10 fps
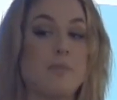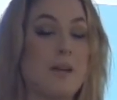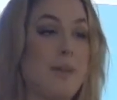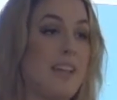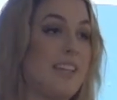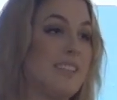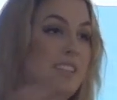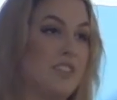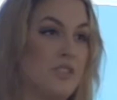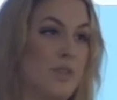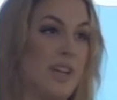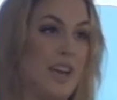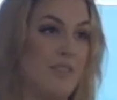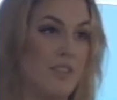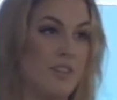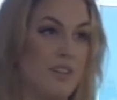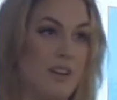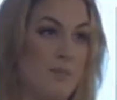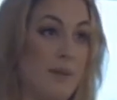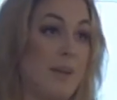for my paintings I destroy after
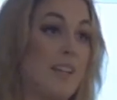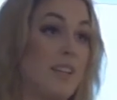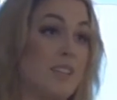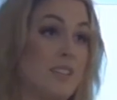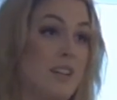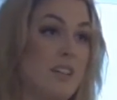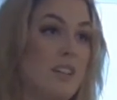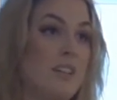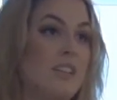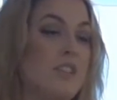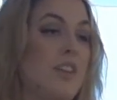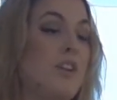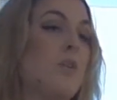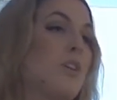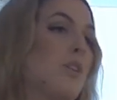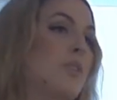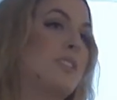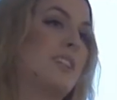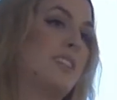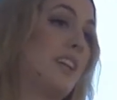um, my painting is done. So they don't go
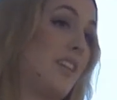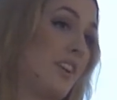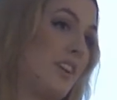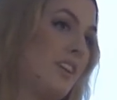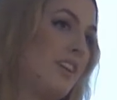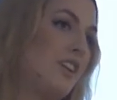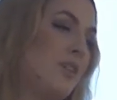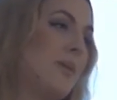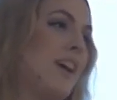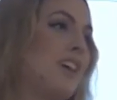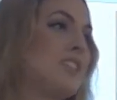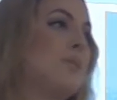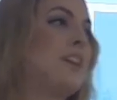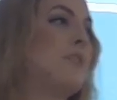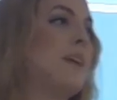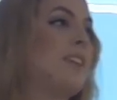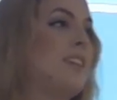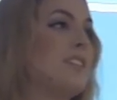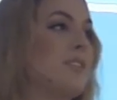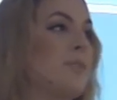together. But I also want to make these